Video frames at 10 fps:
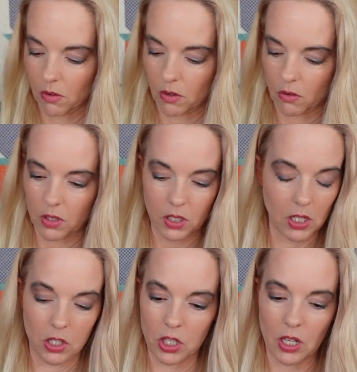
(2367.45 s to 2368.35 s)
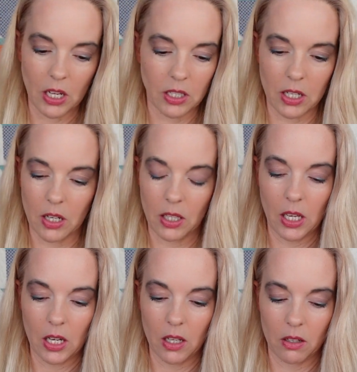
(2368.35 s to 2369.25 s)
go to stitch and accidentally
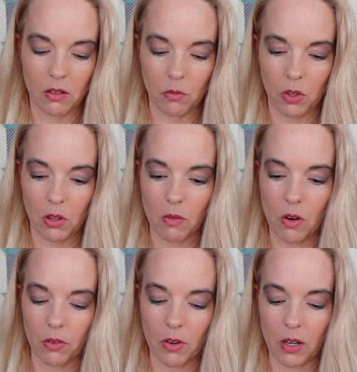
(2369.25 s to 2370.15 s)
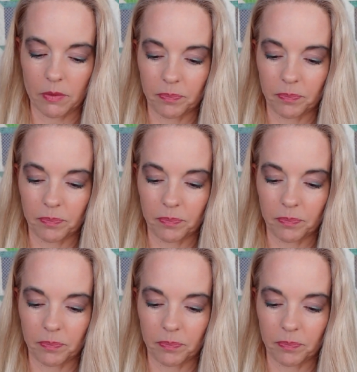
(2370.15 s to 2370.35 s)
get it with the wrong thread.